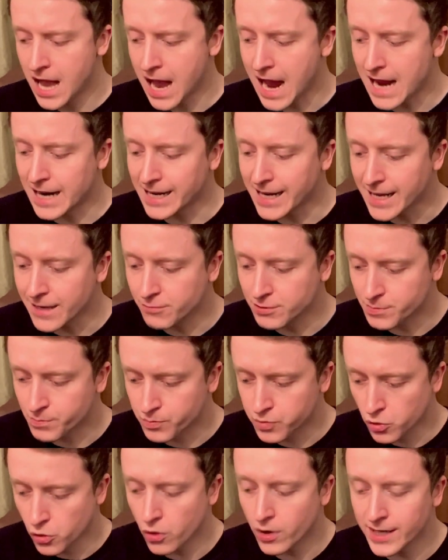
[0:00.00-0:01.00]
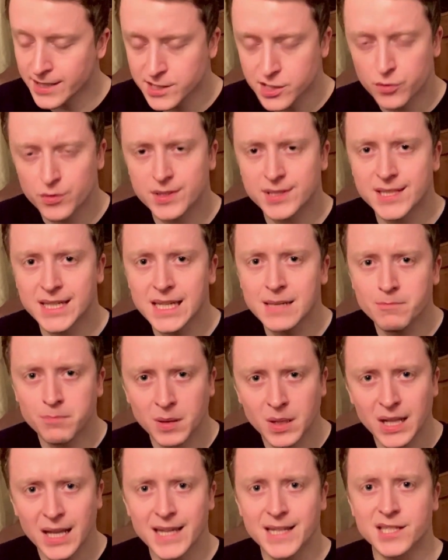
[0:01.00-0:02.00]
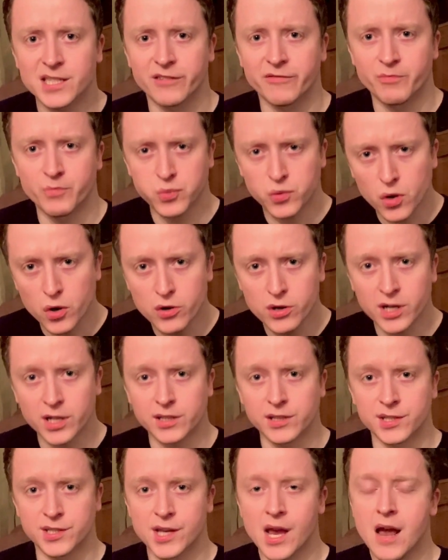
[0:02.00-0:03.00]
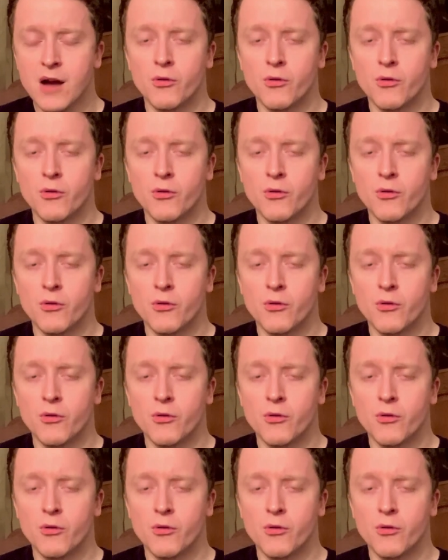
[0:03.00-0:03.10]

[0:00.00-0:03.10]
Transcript: and he was brought into a deep place of brokenness